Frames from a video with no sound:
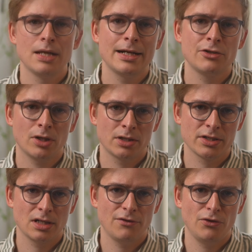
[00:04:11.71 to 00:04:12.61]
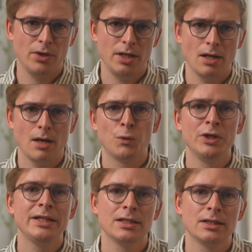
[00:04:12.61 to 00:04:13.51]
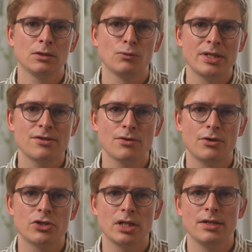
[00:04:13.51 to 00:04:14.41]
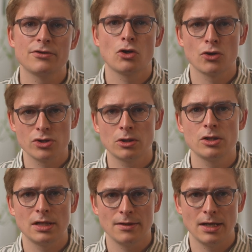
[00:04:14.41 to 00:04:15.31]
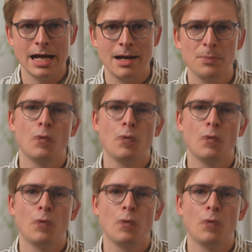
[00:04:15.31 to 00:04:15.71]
Like drug discovery, preclinical research is conducted in the lab,